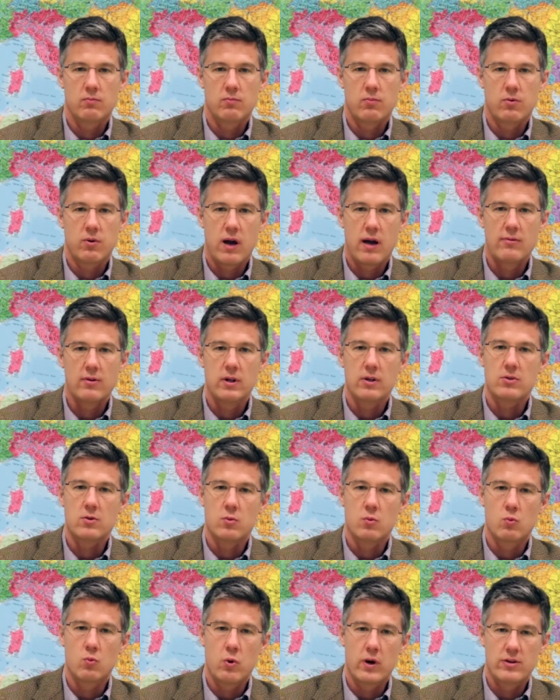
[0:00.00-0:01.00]
private
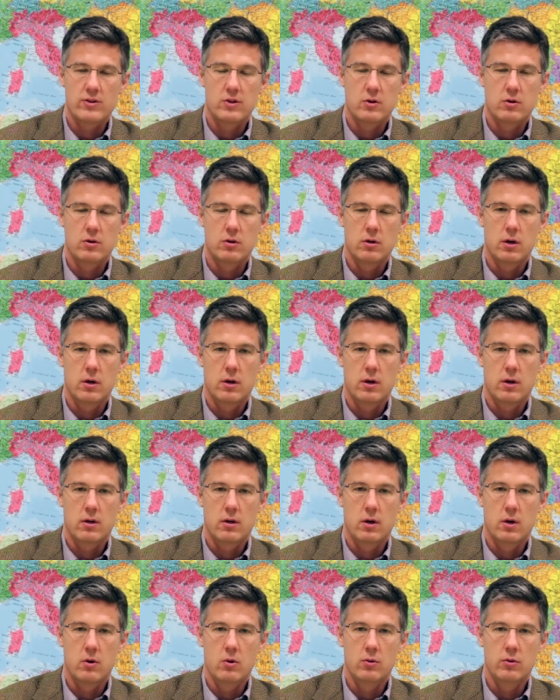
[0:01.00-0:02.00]

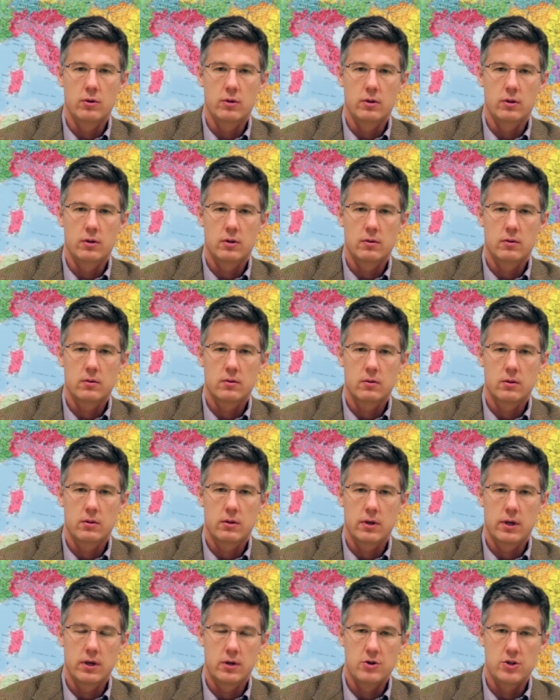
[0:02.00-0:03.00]
Western-owned
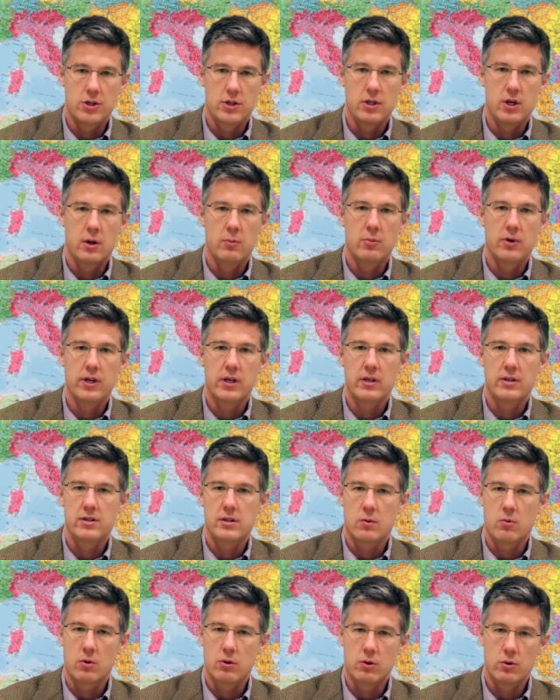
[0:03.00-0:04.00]
energy companies
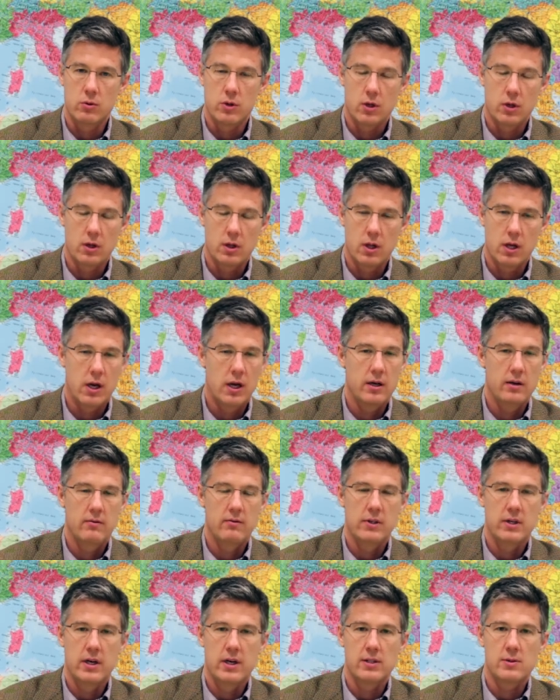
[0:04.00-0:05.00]
that were doing a lot
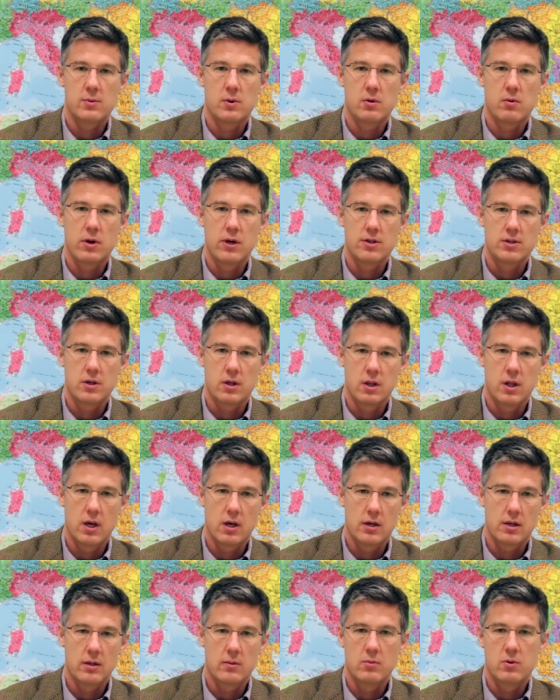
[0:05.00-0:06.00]
of the exploration, a
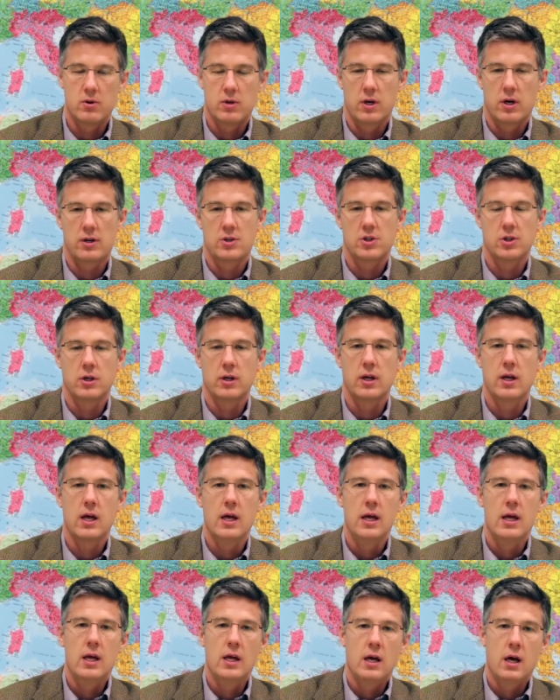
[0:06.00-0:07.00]
lot of the production.
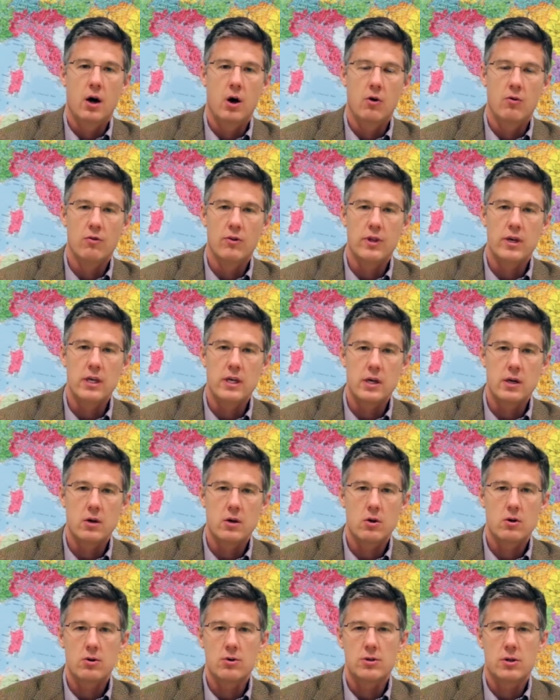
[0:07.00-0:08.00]
Over the
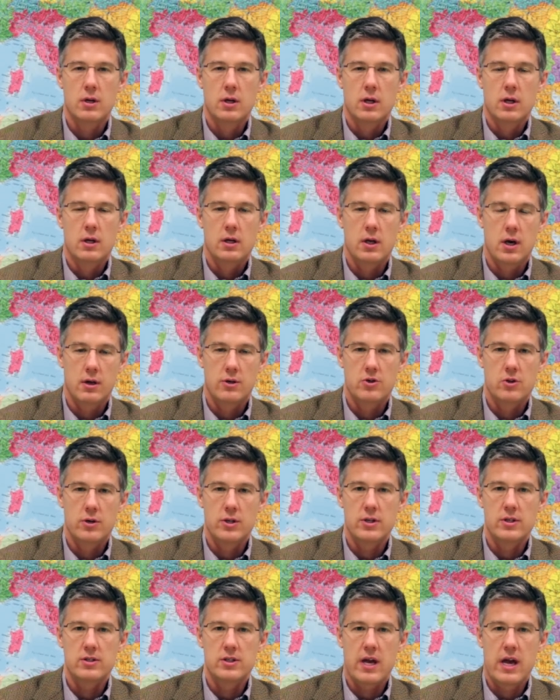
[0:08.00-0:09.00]
years,
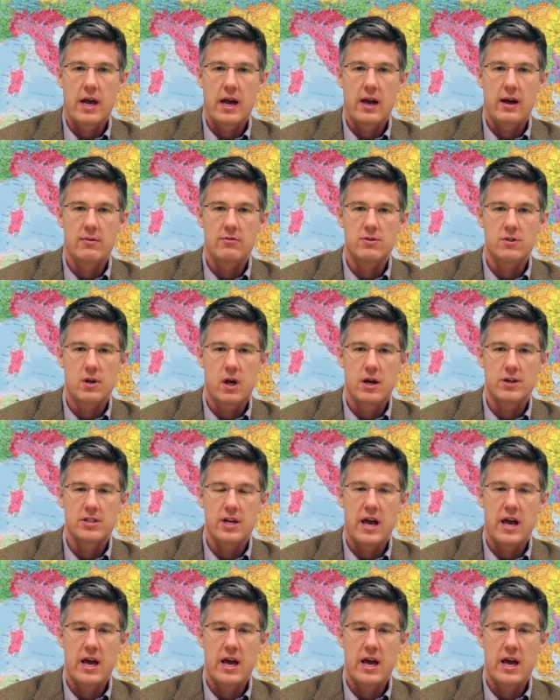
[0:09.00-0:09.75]
countries have sought